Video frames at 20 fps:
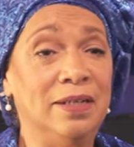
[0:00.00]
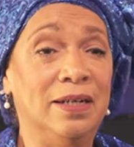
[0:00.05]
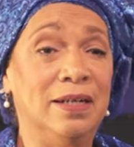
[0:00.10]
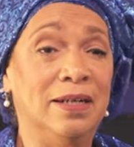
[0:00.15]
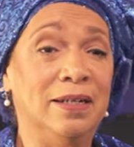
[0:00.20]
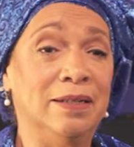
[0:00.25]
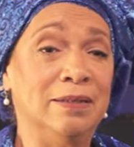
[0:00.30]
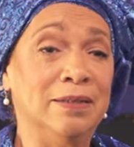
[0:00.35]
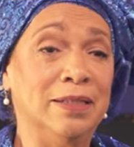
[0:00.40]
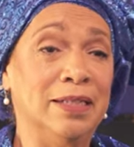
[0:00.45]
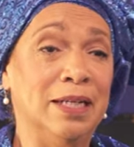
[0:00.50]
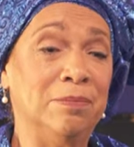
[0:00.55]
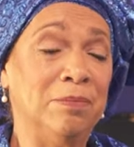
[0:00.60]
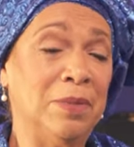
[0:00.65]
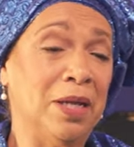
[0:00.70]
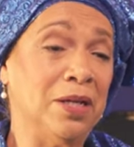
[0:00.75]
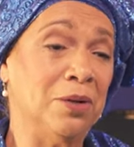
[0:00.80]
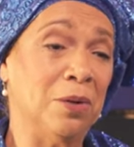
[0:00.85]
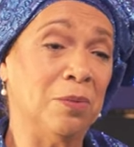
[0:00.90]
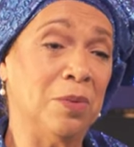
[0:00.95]
uh, and
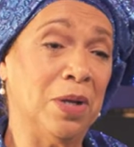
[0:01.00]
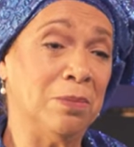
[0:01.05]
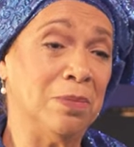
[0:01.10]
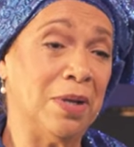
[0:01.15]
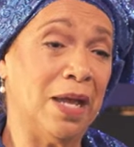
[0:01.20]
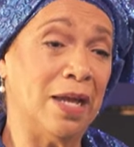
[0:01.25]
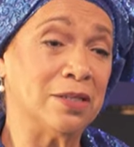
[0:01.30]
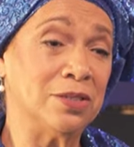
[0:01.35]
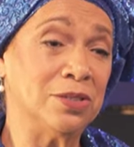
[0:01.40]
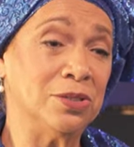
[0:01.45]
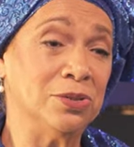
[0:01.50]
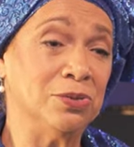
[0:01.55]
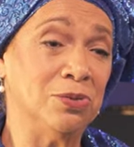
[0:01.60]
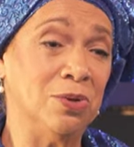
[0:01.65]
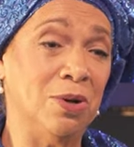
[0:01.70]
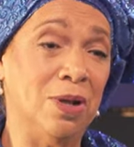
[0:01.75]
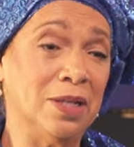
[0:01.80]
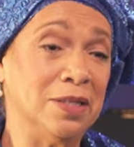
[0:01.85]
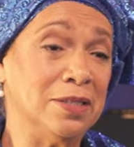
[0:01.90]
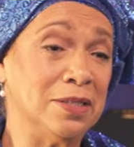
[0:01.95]
made her way back to New
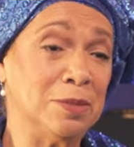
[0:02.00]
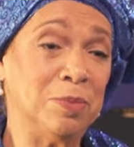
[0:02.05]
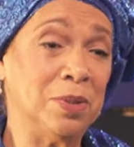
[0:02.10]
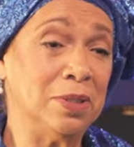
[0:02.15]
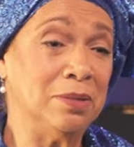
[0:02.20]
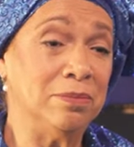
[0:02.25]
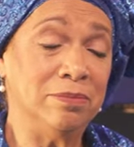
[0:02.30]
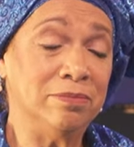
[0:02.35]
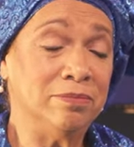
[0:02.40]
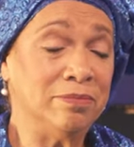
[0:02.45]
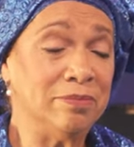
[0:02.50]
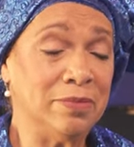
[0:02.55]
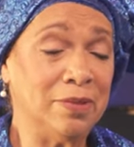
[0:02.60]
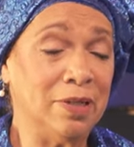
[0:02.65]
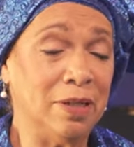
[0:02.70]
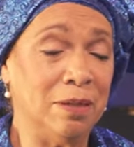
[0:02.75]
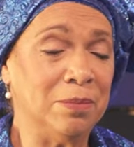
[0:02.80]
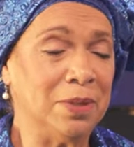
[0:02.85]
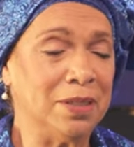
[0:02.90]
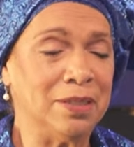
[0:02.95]
Orleans, but
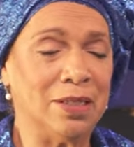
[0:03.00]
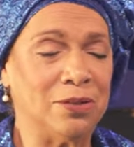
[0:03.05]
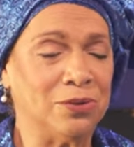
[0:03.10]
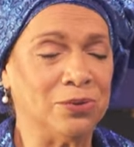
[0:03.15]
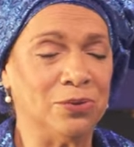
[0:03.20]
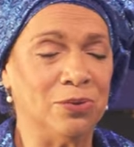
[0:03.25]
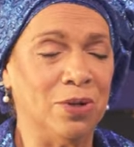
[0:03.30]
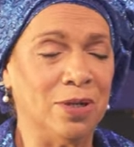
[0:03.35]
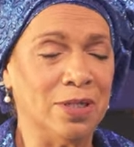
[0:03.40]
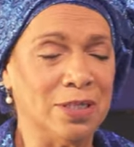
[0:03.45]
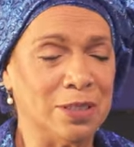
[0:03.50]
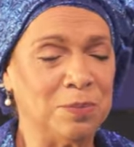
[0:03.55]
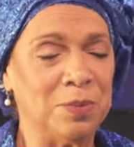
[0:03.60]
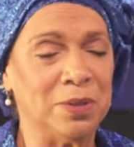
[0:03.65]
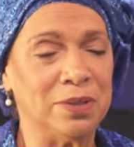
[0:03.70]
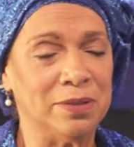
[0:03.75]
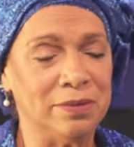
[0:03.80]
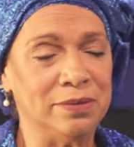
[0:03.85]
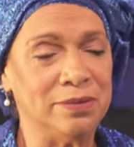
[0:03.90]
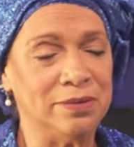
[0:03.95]
I mean, not New Orleans,
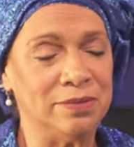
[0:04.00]
but